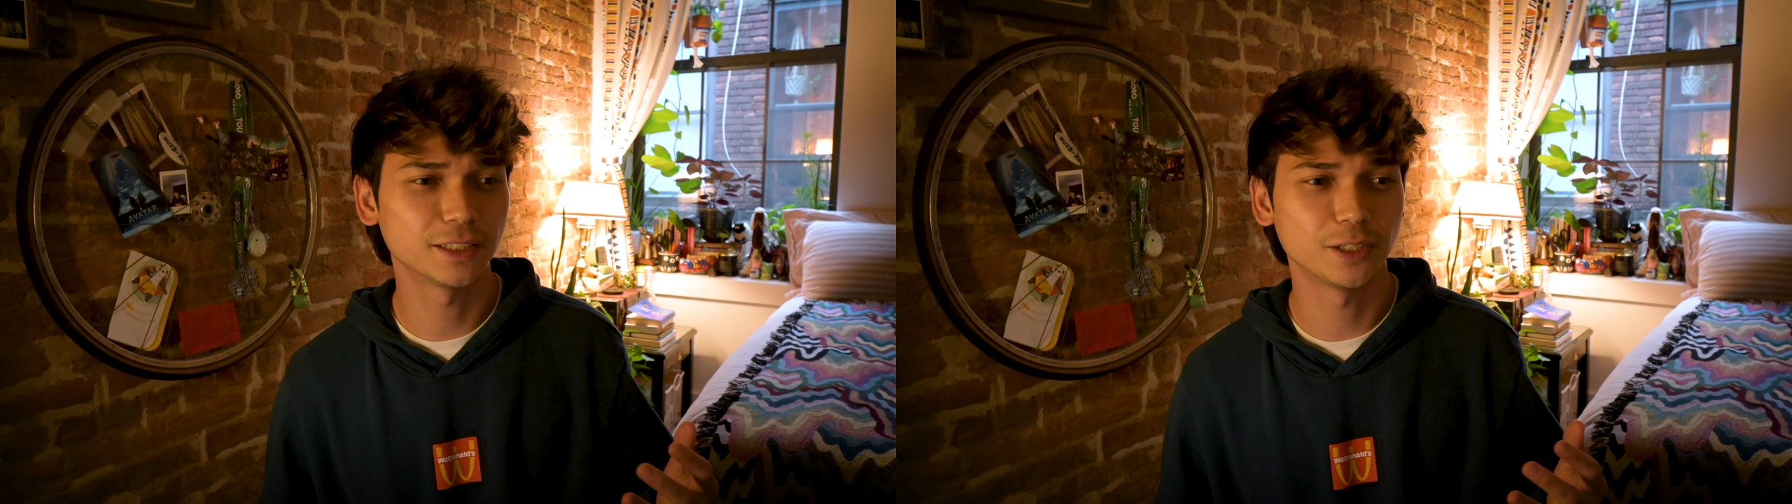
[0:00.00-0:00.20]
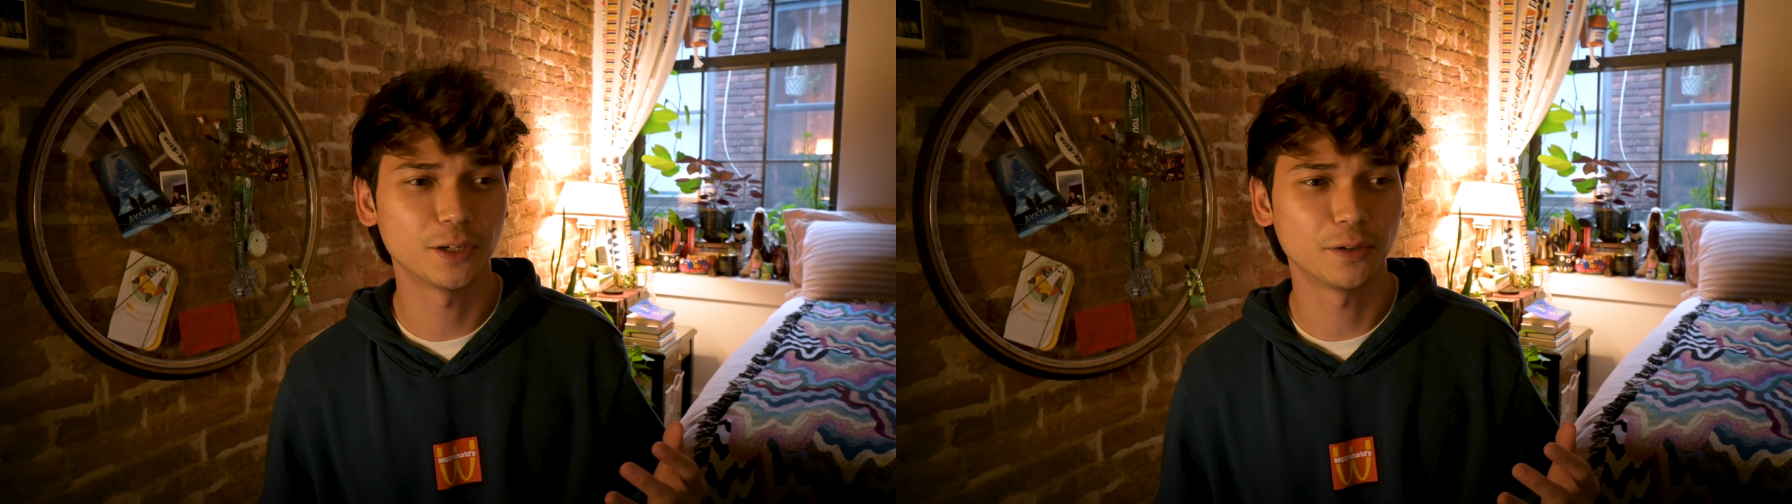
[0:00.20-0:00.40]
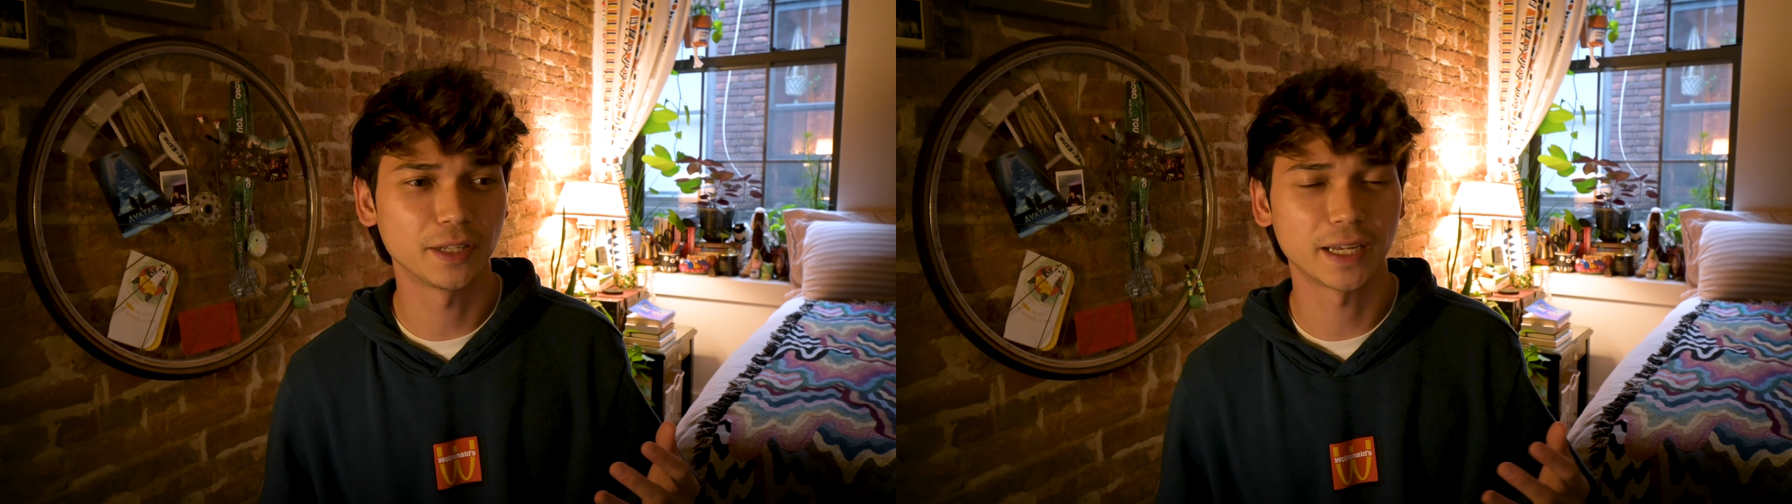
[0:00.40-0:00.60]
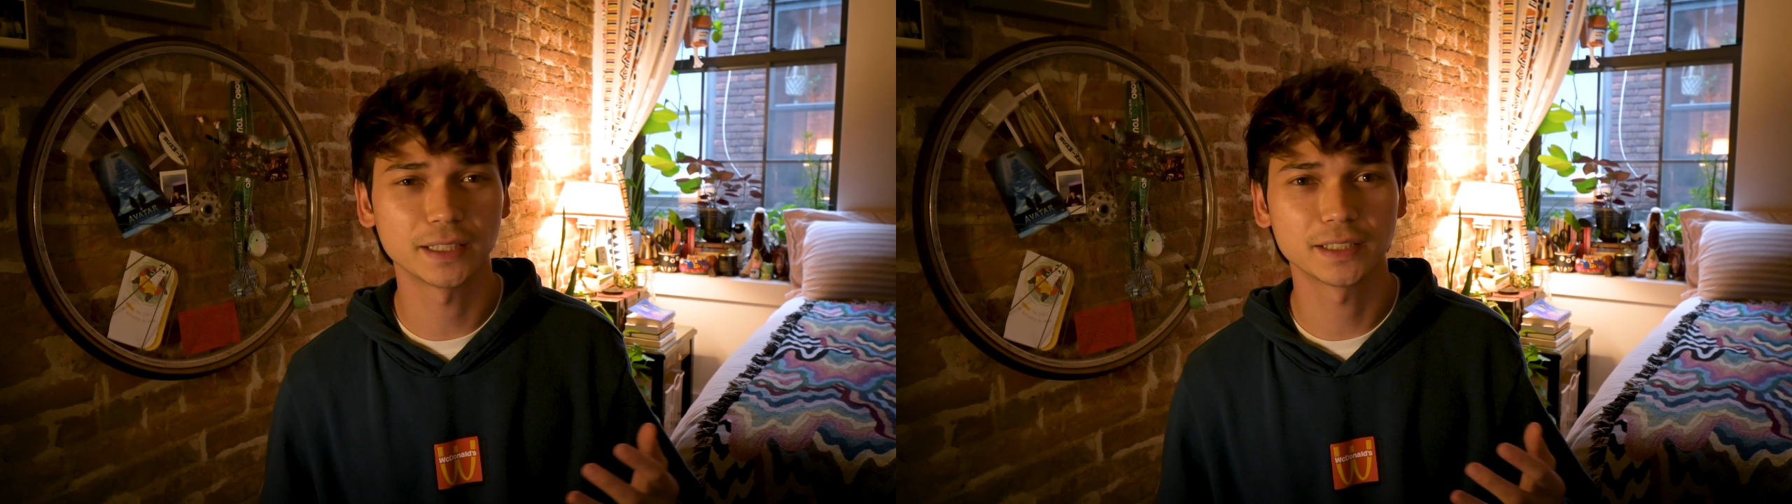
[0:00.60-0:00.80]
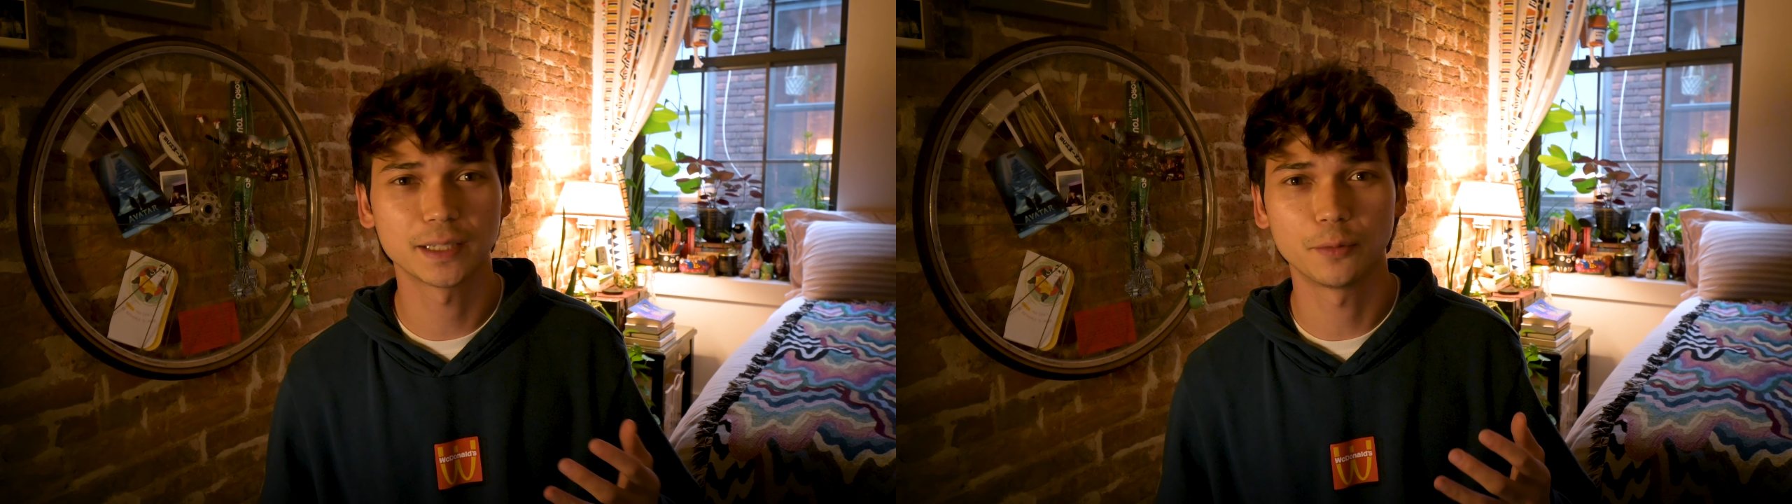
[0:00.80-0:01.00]
to know
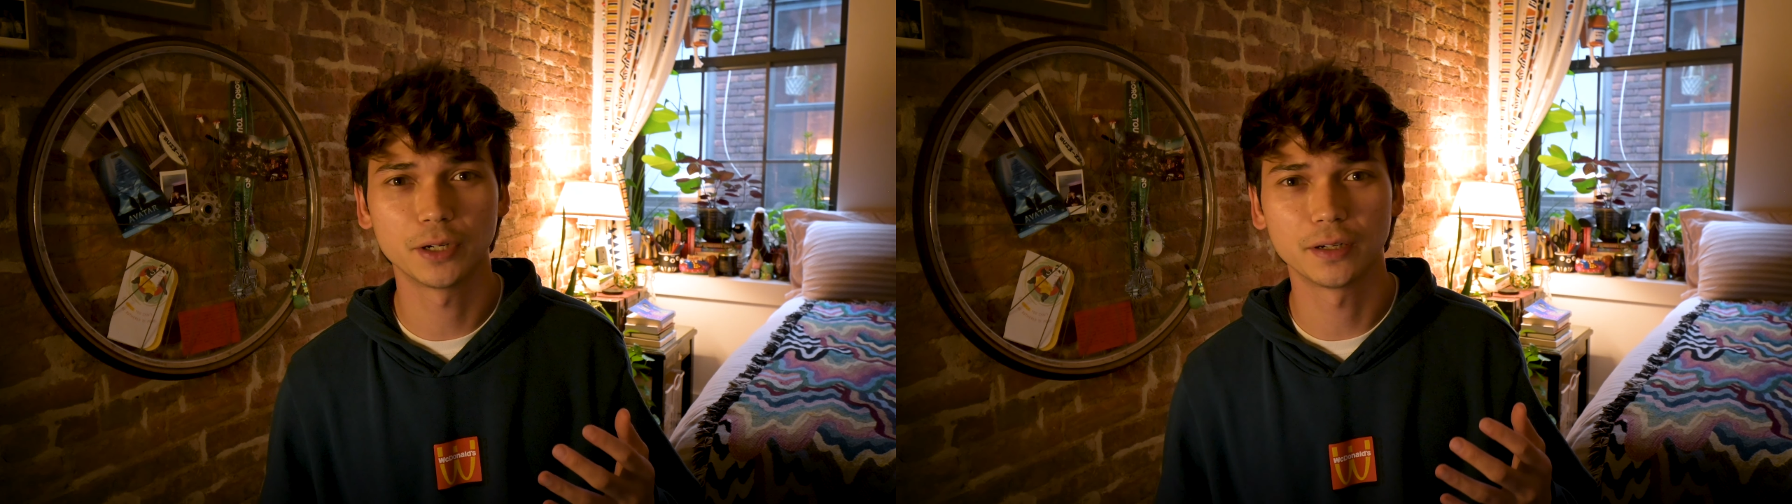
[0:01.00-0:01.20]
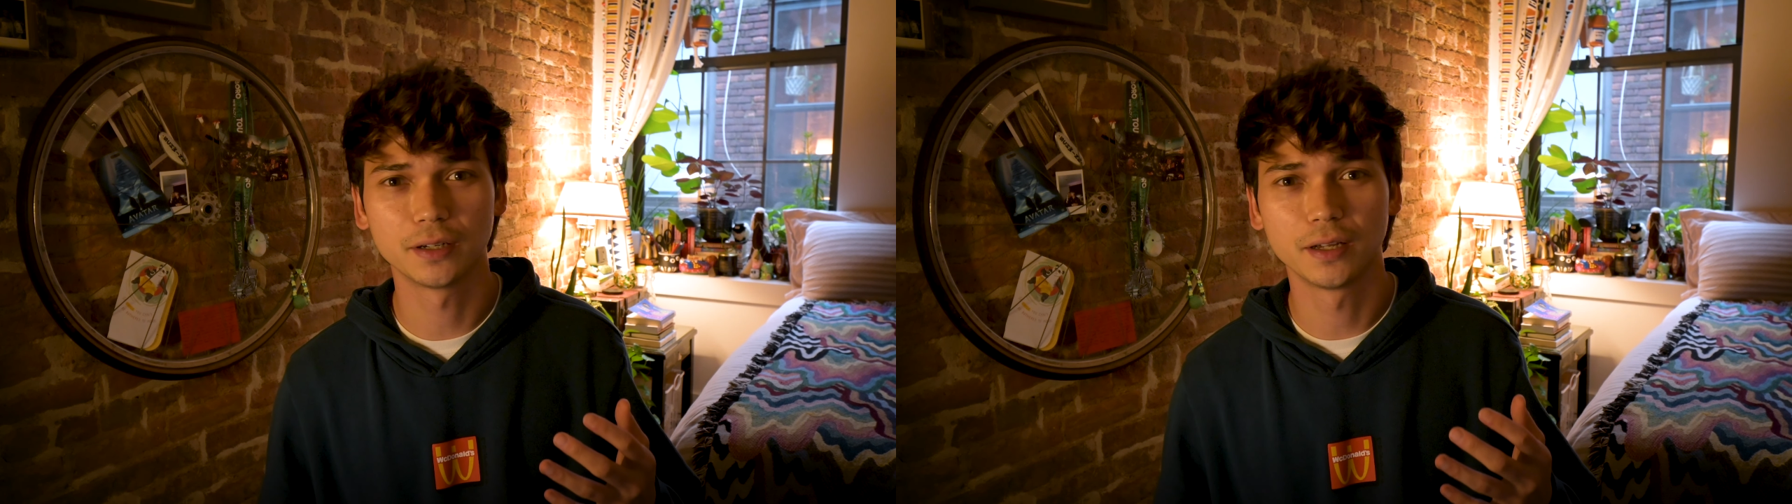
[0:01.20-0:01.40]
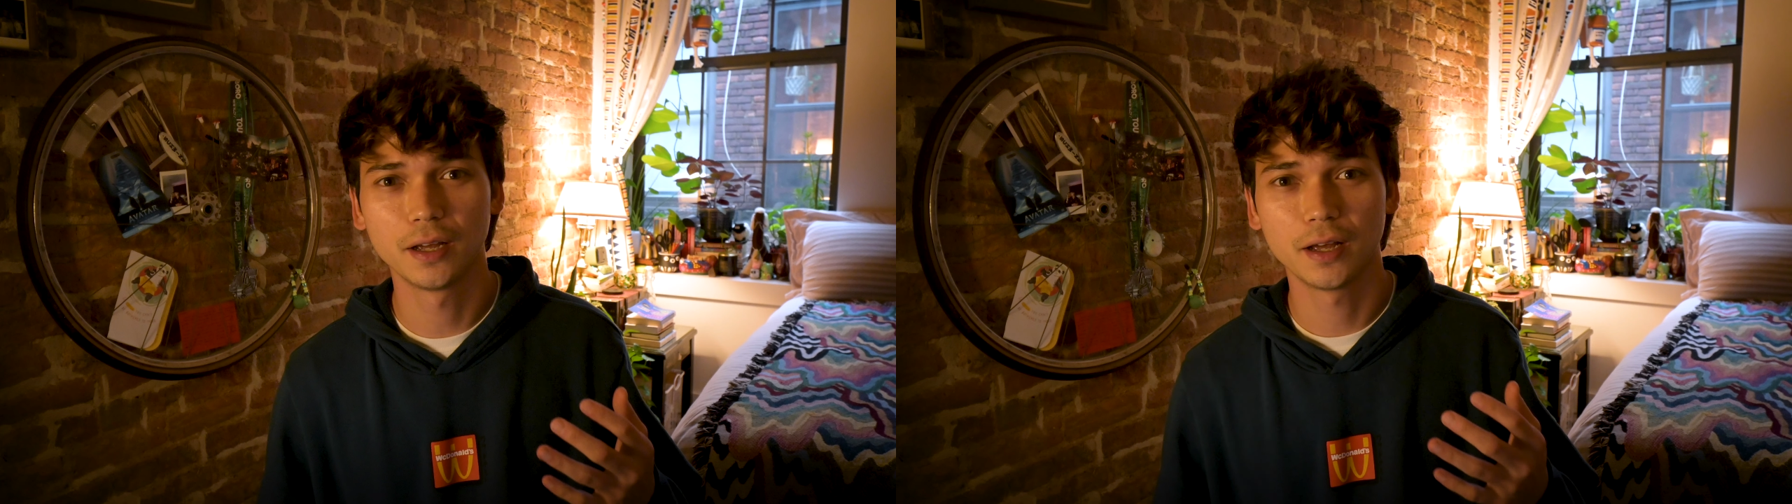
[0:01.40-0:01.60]
that someone